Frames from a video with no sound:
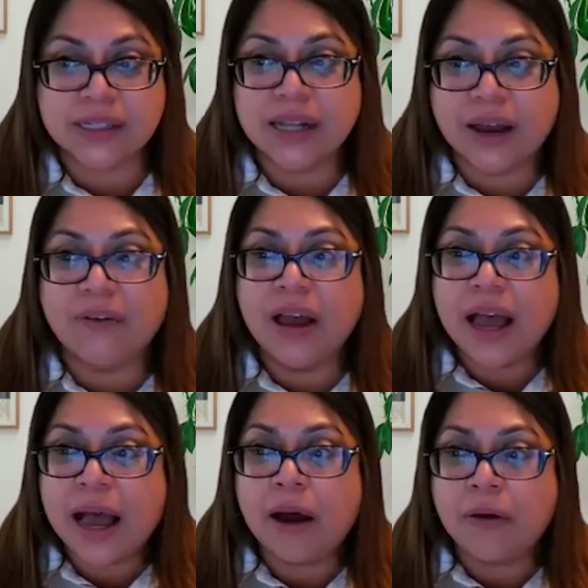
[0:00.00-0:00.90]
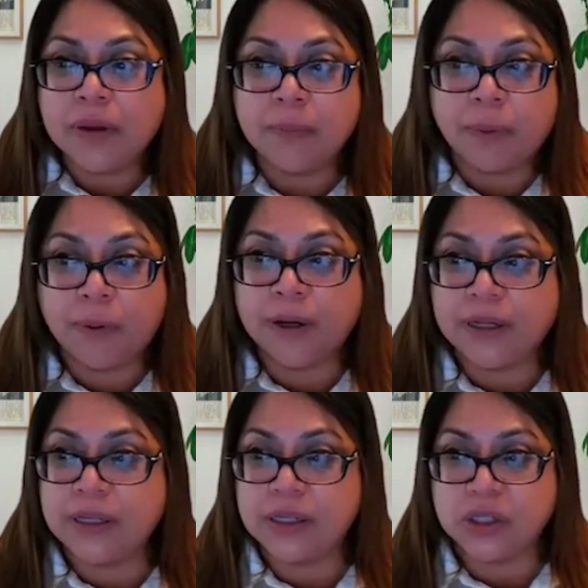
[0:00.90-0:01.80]
Now, how important
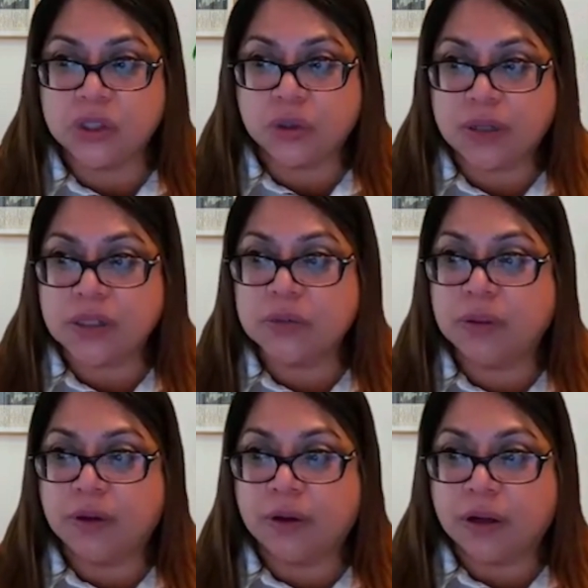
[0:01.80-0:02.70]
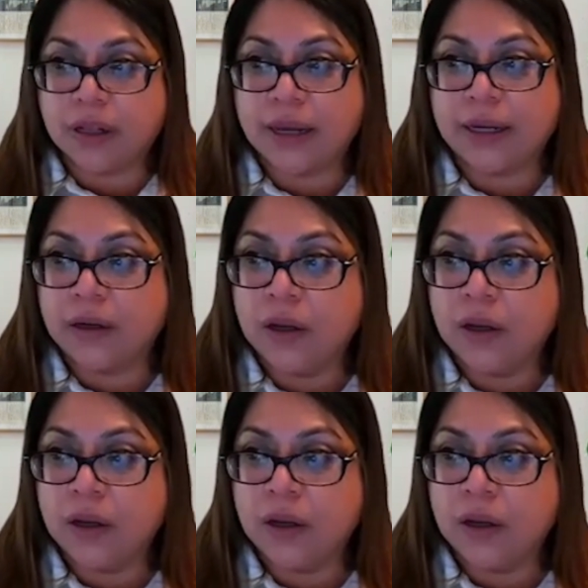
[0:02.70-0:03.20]
is trust with your client